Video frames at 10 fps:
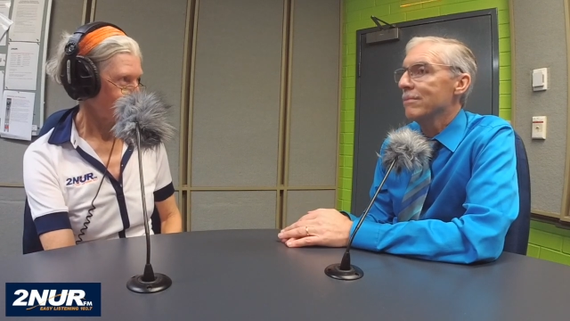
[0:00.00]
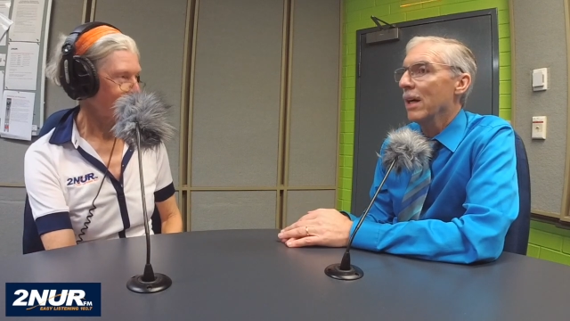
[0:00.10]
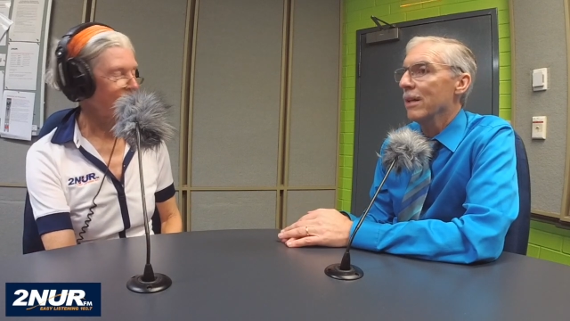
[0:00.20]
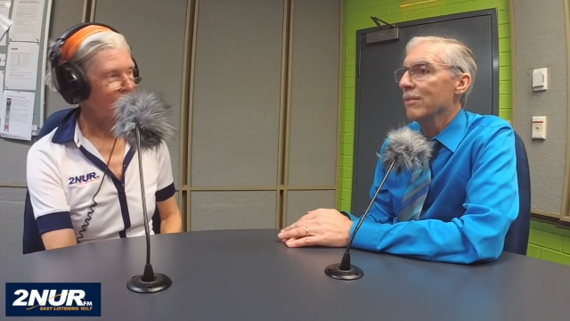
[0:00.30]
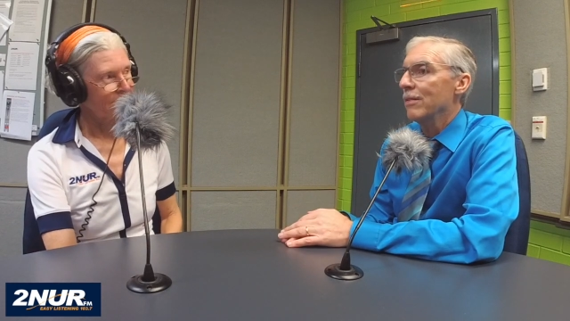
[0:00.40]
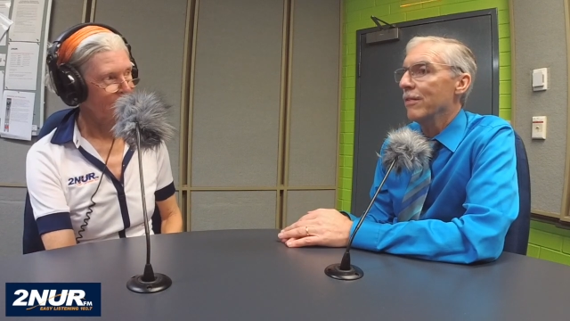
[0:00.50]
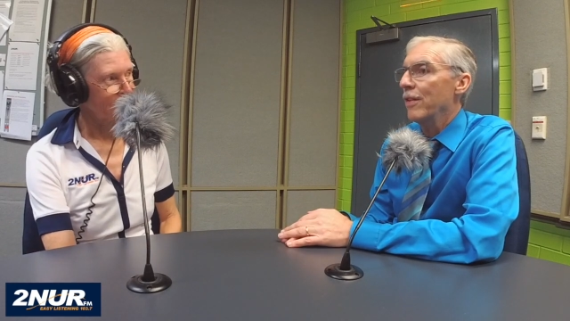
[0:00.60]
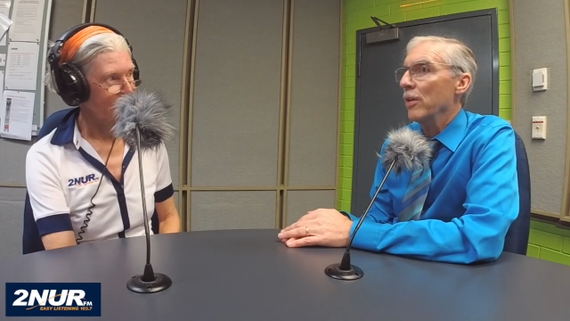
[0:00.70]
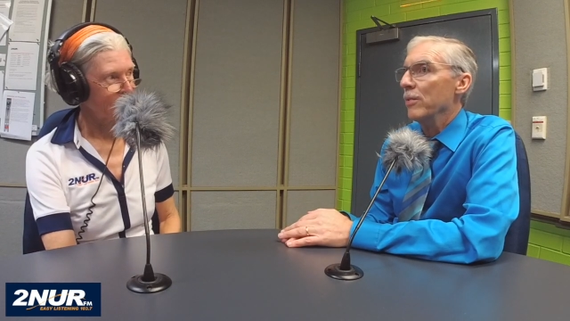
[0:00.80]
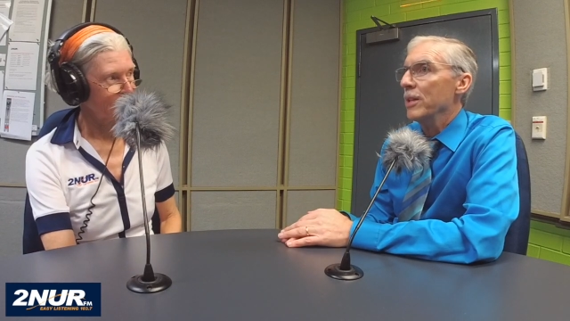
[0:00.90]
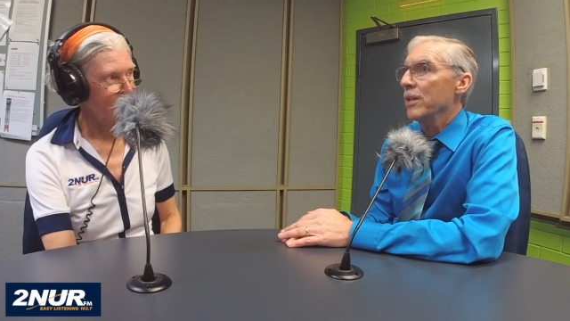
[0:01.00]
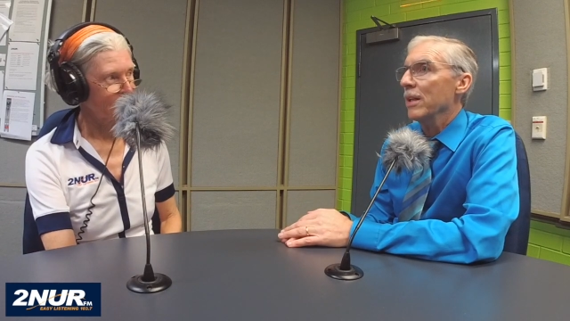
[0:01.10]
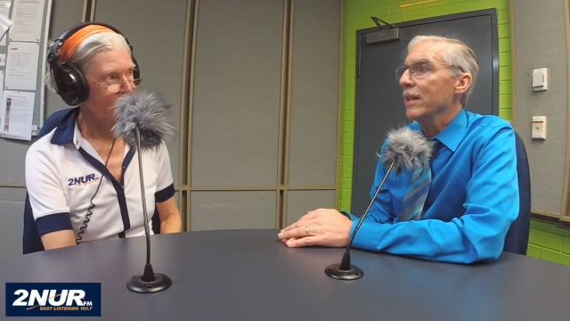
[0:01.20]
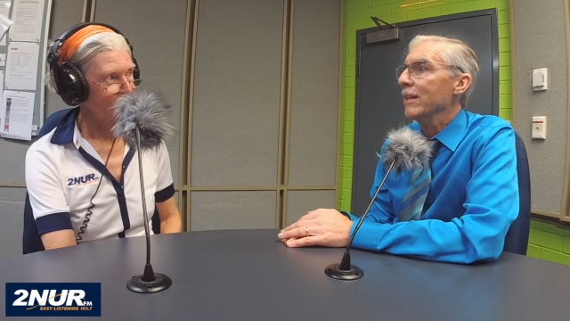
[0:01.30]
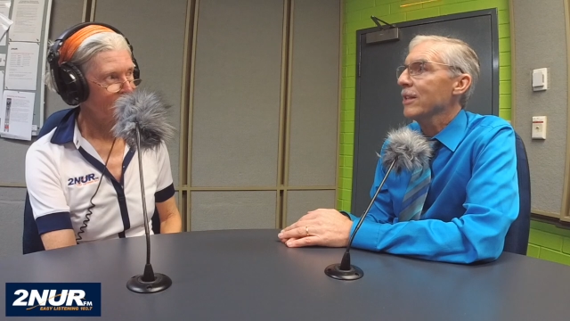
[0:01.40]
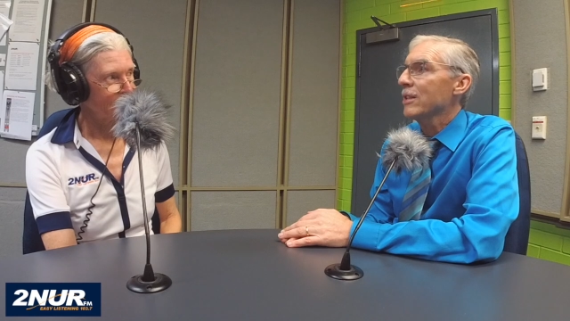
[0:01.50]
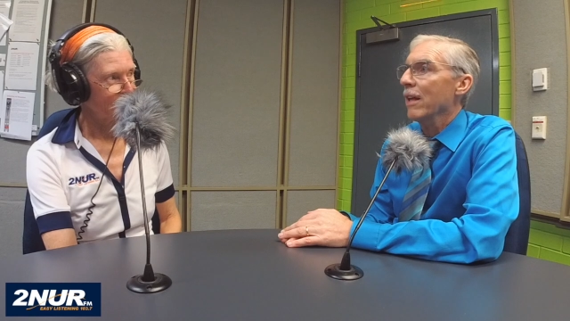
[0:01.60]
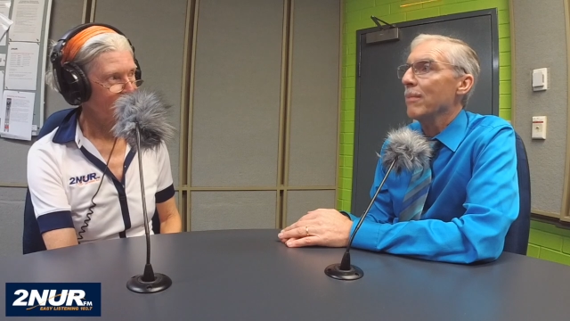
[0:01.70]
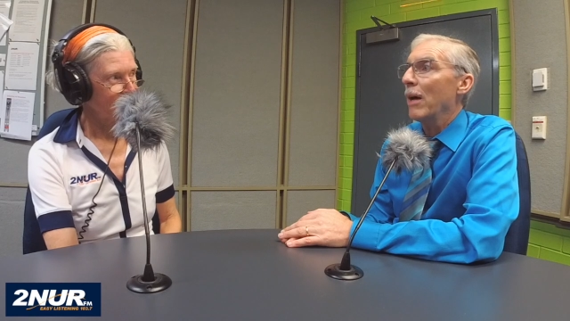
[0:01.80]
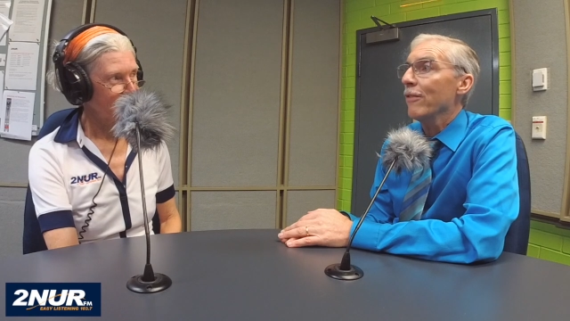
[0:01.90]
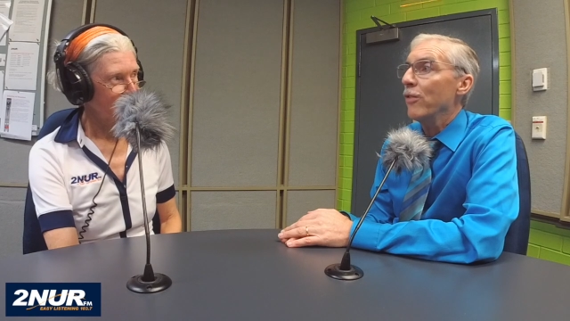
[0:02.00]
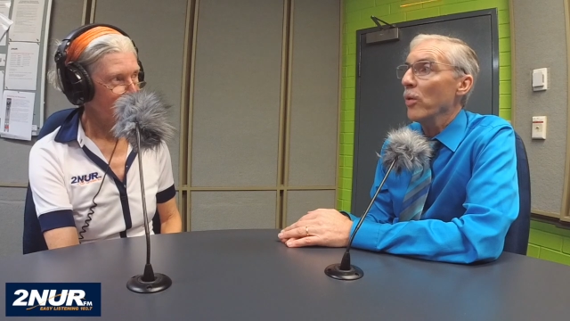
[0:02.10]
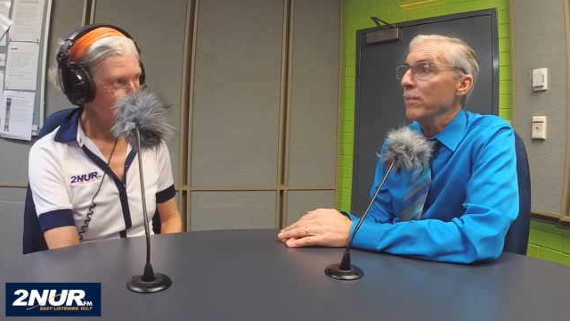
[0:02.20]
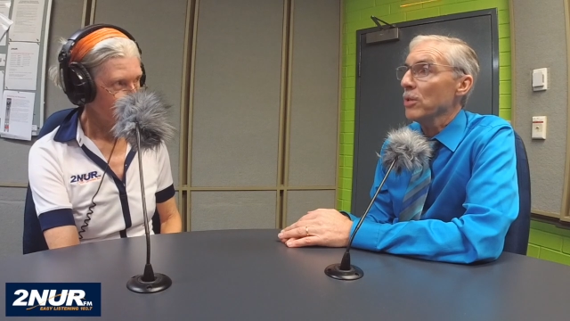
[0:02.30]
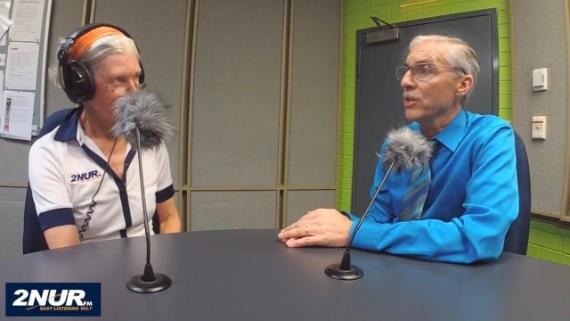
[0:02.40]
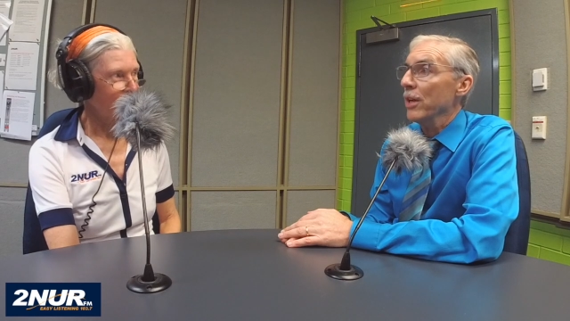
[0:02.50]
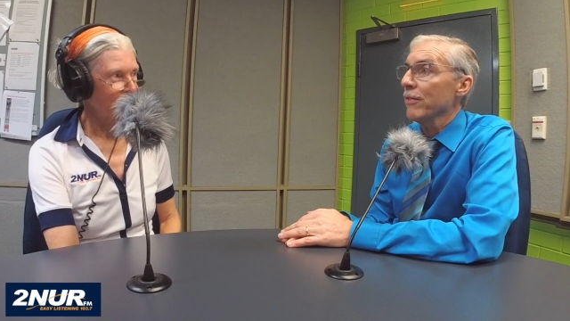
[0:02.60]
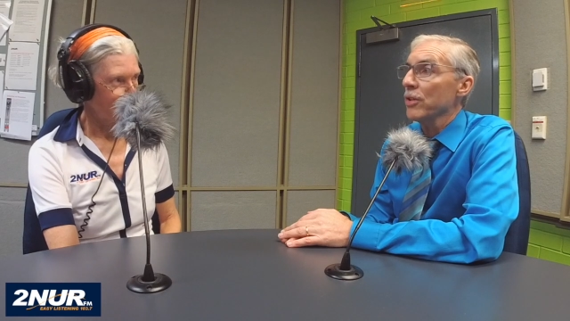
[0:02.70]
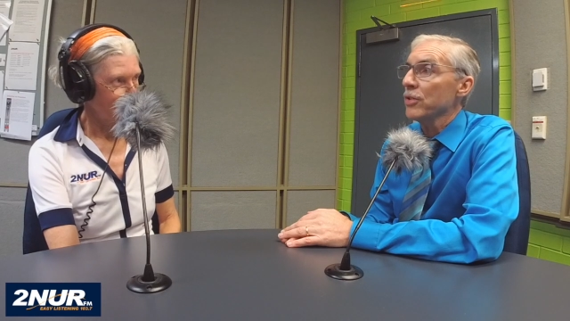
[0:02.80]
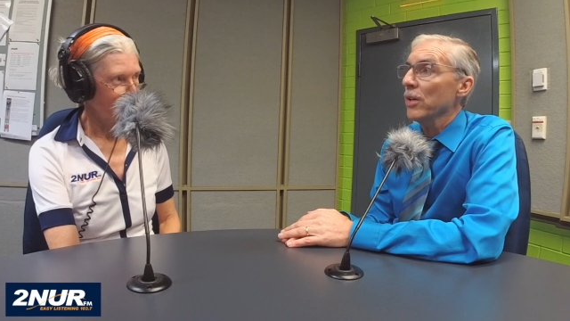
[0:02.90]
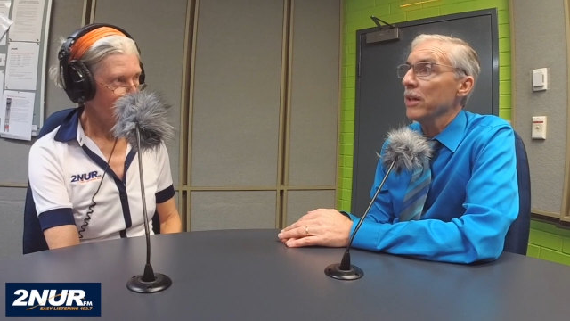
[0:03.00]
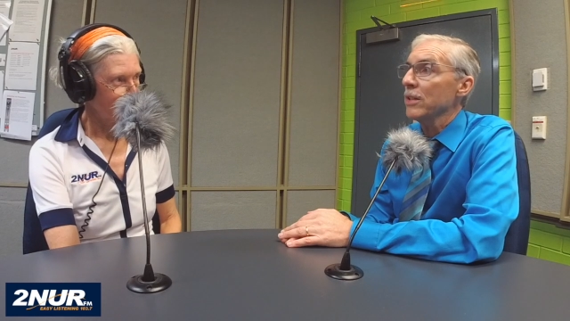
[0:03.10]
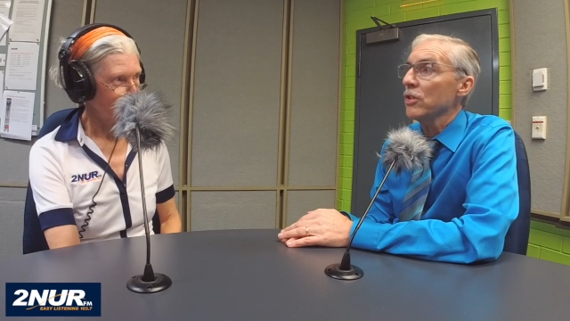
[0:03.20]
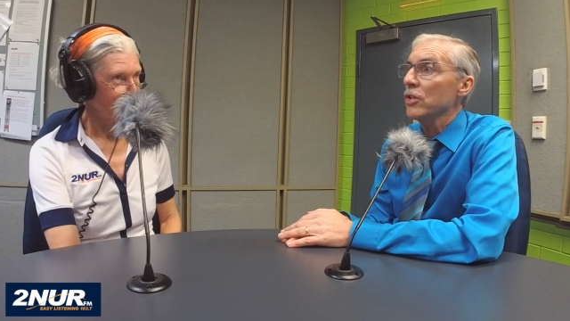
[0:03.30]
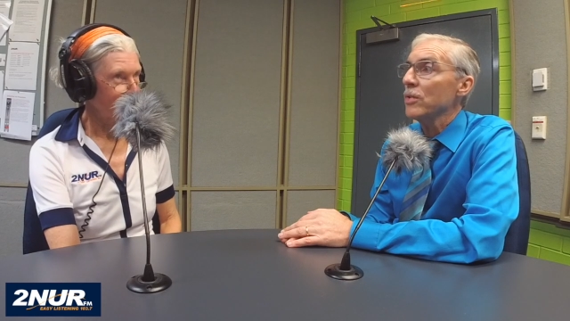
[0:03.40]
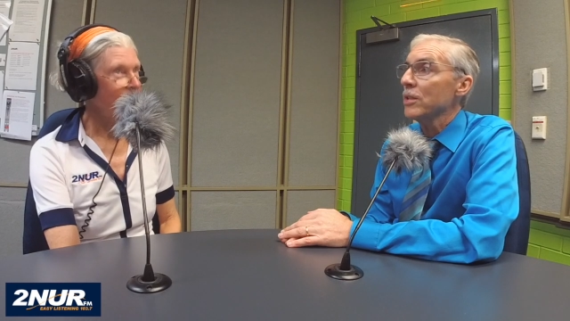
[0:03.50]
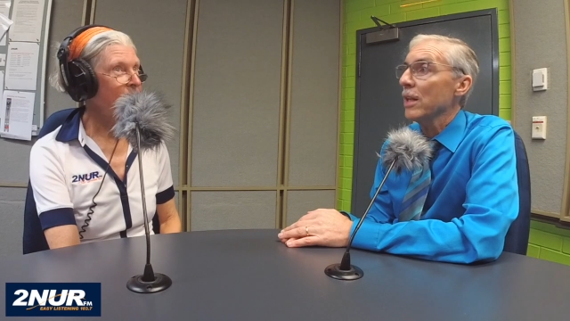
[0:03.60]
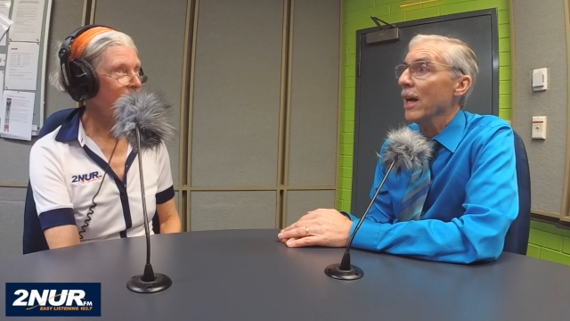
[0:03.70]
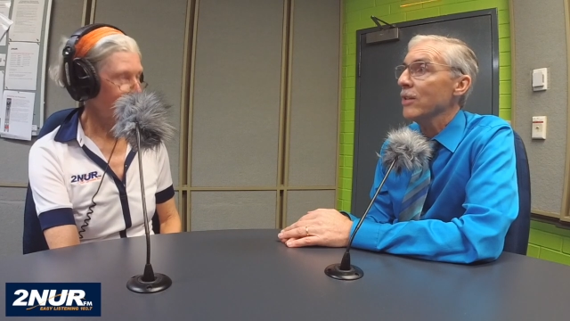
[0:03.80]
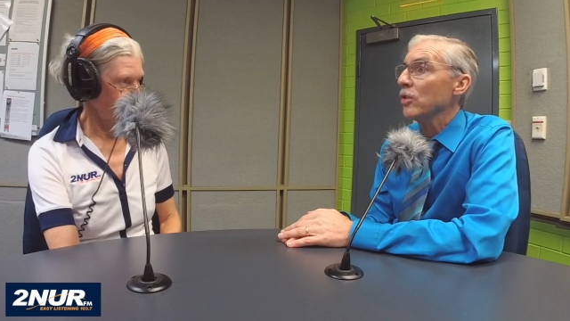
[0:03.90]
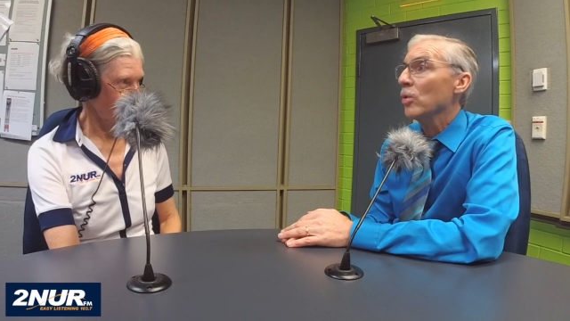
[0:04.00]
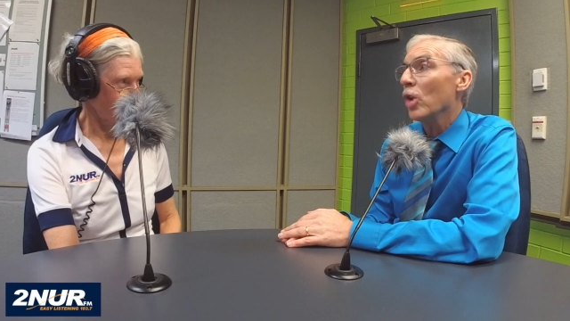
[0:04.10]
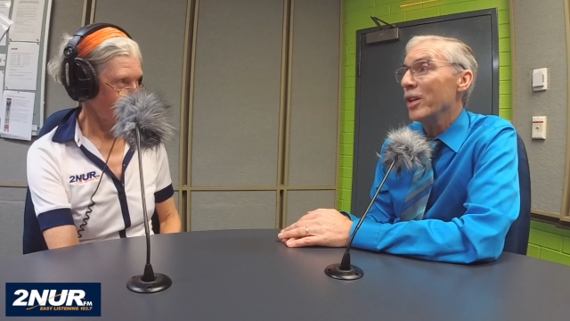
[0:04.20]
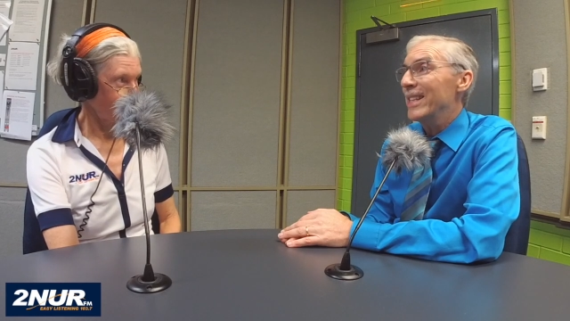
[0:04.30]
Speaker 1: uh, fairly recently that said about forty percent of Australian students in high school are